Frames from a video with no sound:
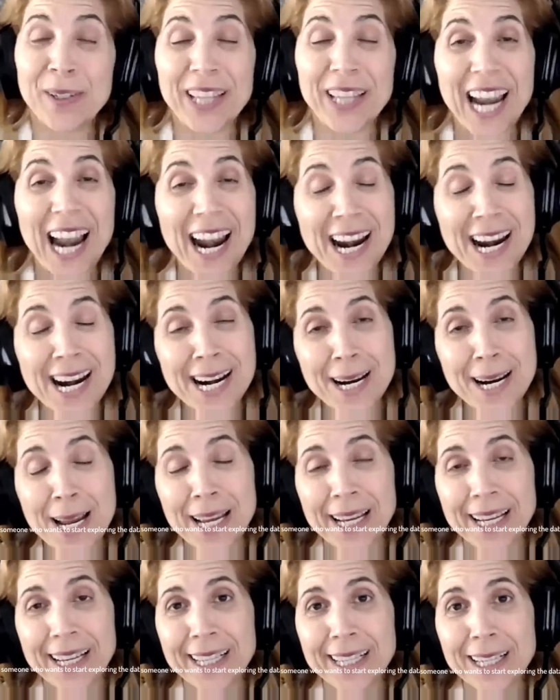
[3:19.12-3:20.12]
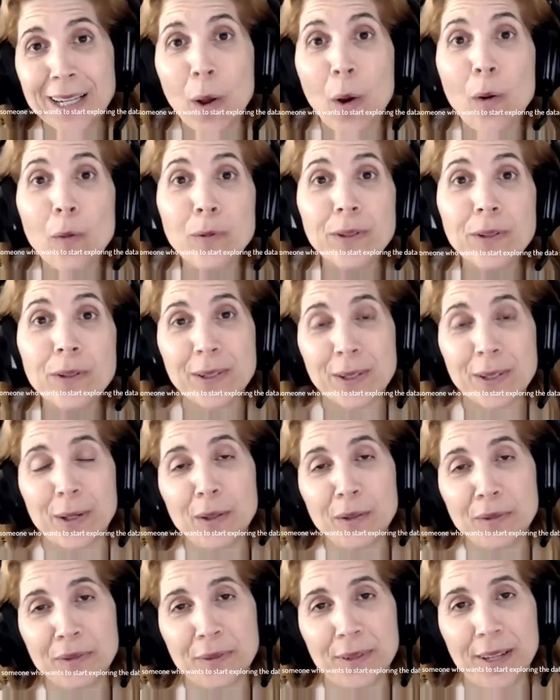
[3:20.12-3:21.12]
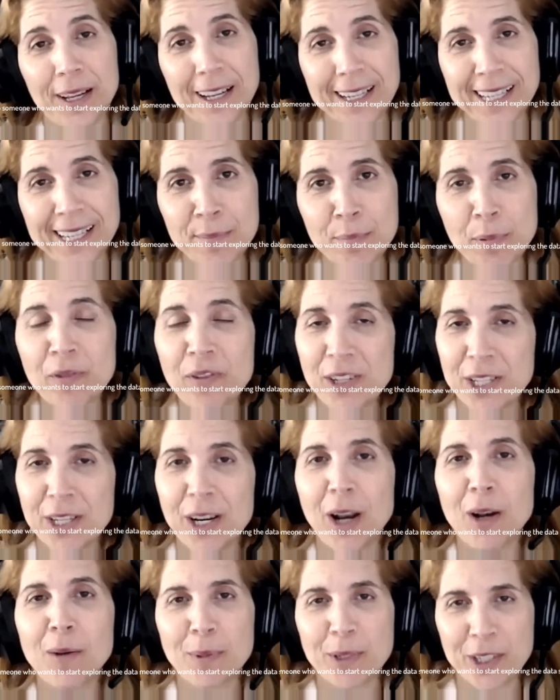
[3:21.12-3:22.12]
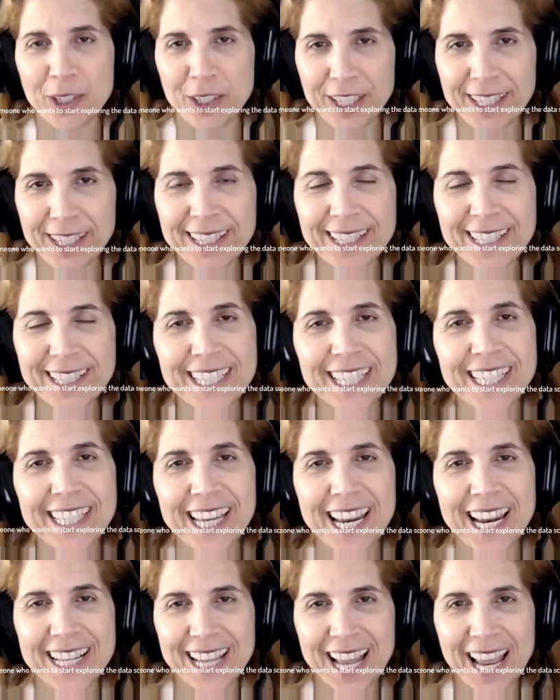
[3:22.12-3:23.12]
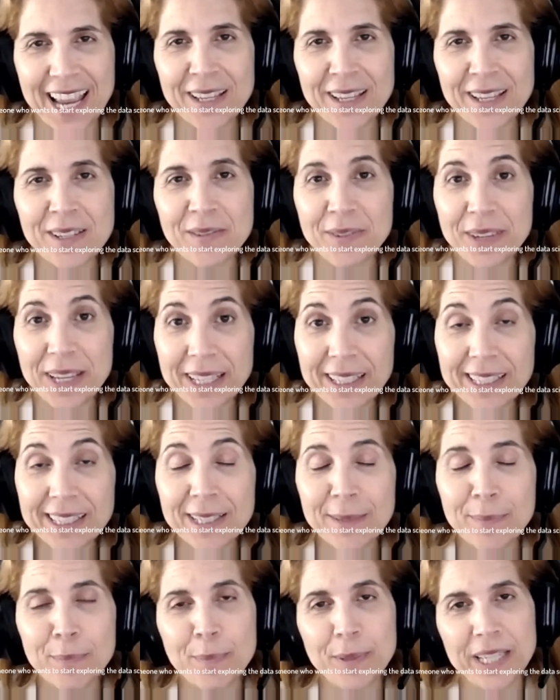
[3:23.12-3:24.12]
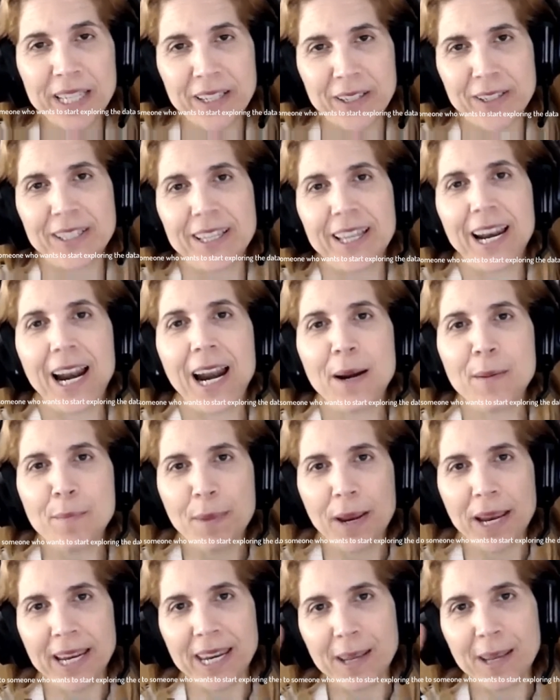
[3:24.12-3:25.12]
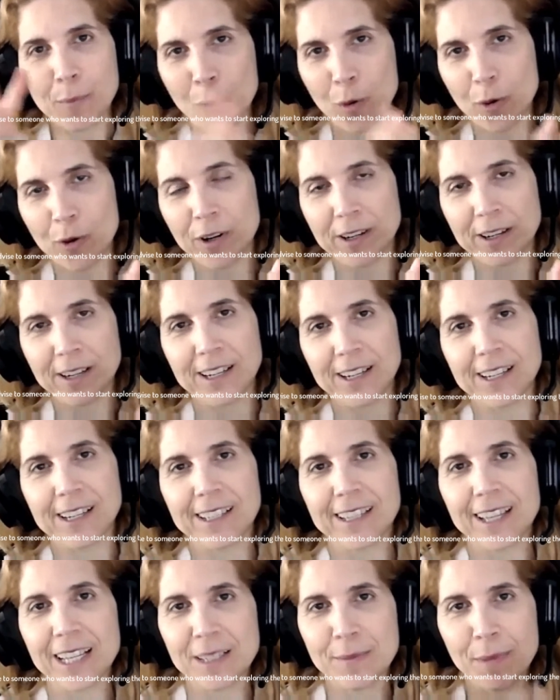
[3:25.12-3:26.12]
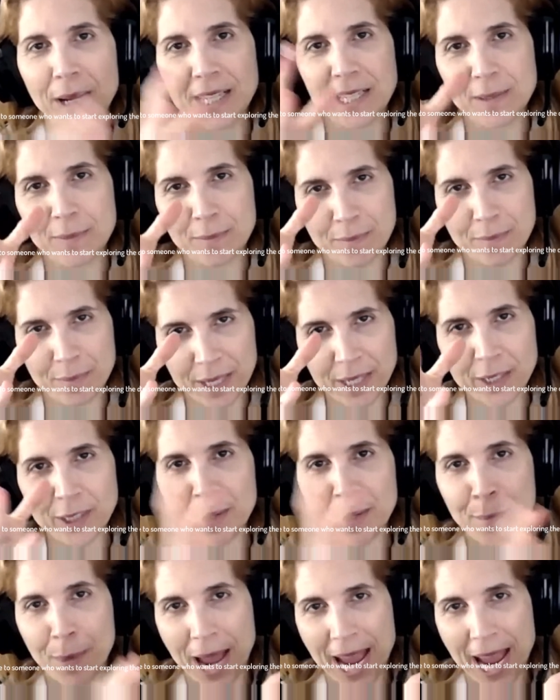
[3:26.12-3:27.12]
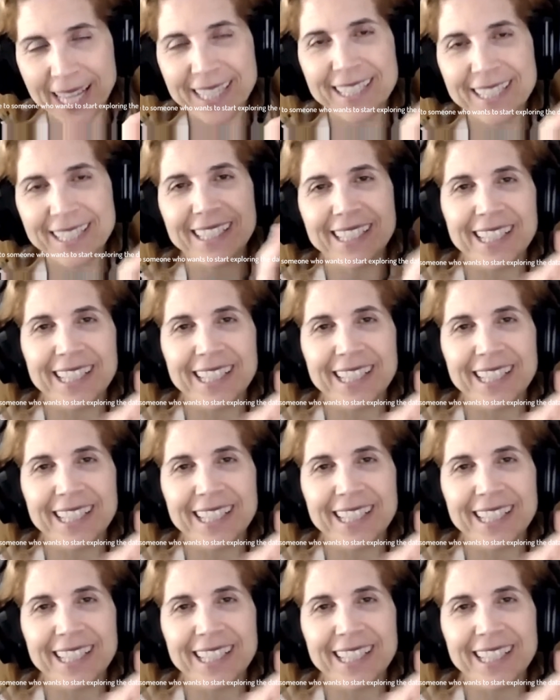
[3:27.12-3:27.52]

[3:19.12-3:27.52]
there are loads of professional opportunities in the data science field, because there are many more, there's much bigger demand